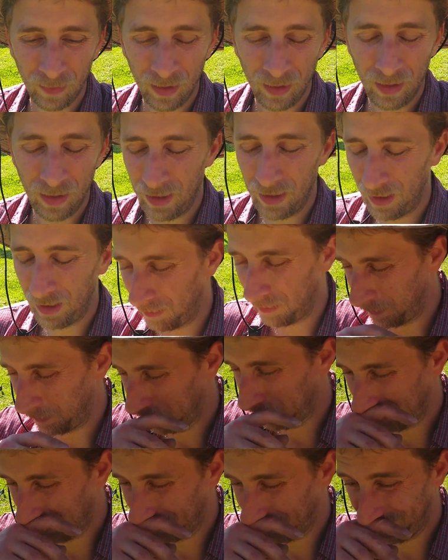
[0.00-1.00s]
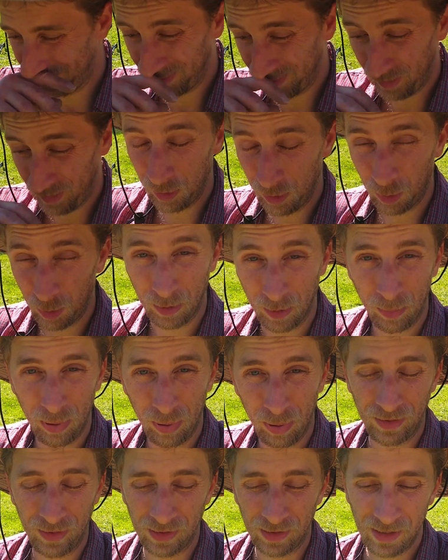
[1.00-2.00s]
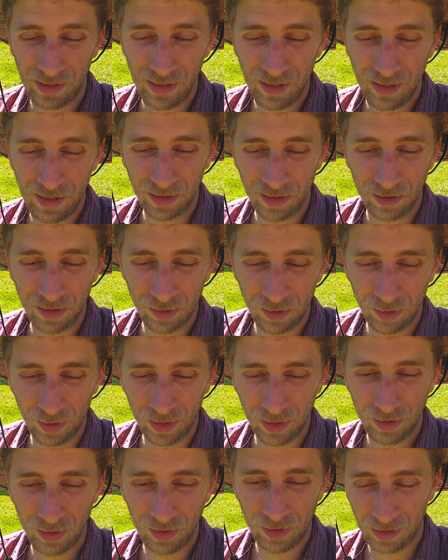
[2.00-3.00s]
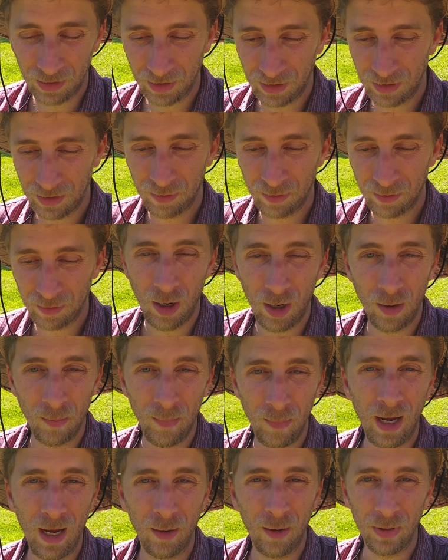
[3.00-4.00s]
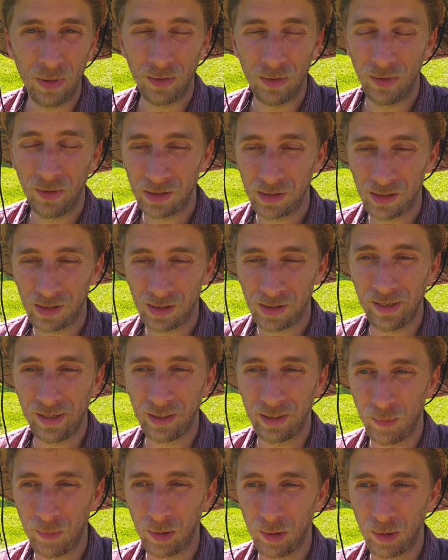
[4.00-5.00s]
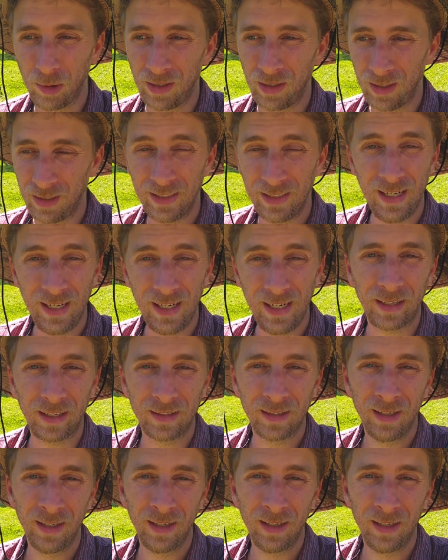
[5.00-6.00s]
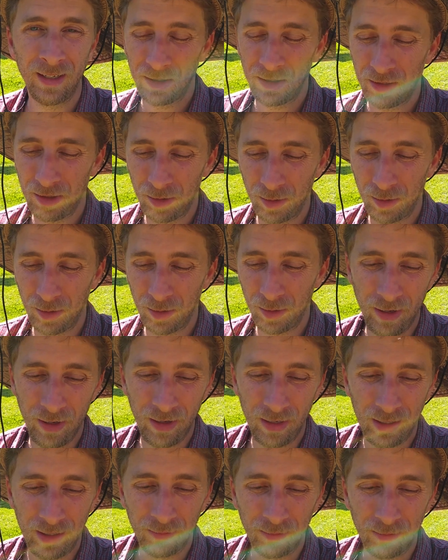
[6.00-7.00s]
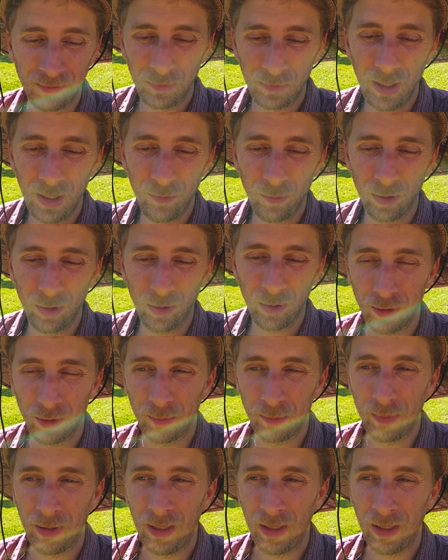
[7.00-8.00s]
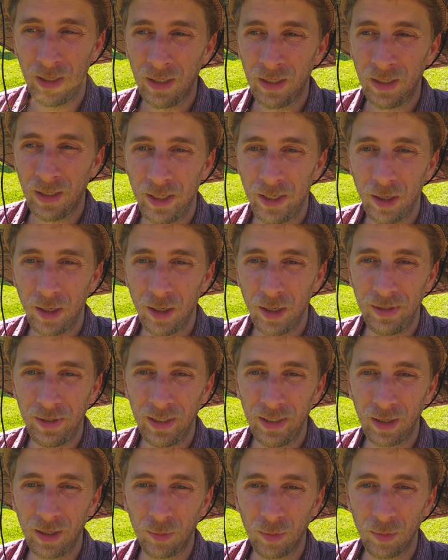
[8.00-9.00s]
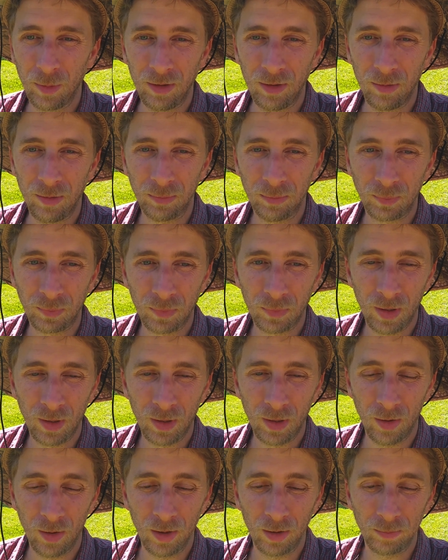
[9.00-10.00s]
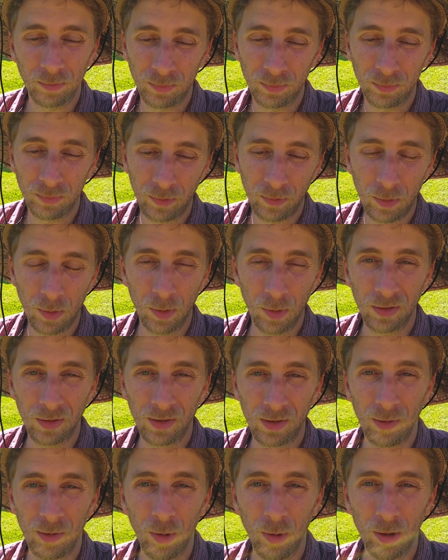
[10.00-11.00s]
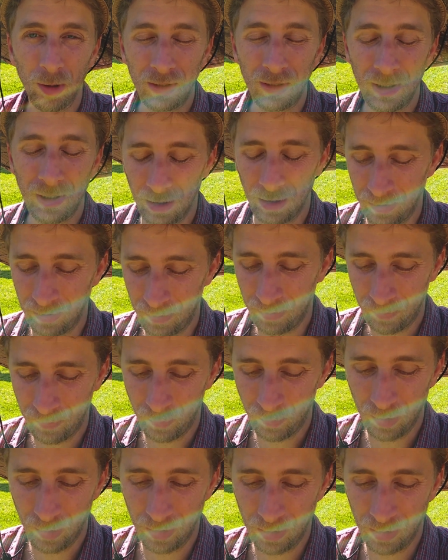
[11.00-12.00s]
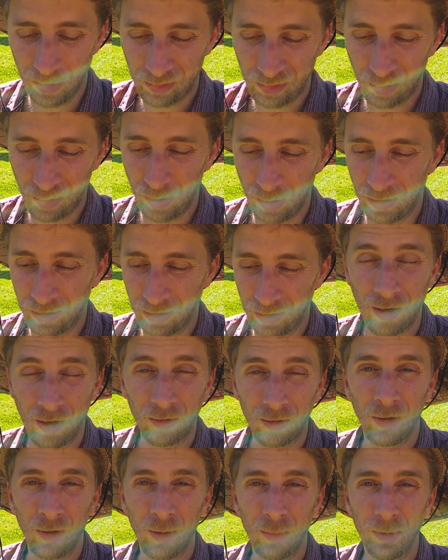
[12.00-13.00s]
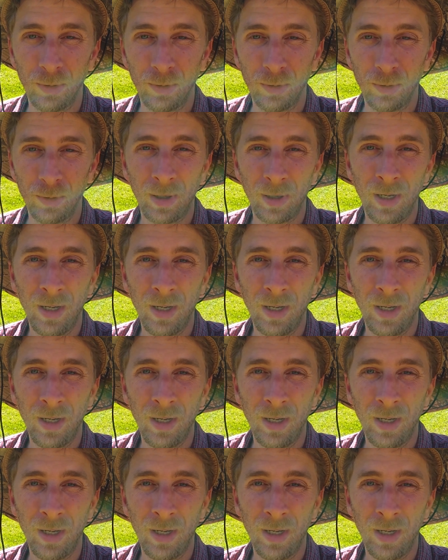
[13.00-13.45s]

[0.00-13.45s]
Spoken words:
in order to plant the seeds into it, just a small amount, but the sod is mostly intact, so it's very different from double dig where you, or of course the rototilling, where the soil is all crumbled up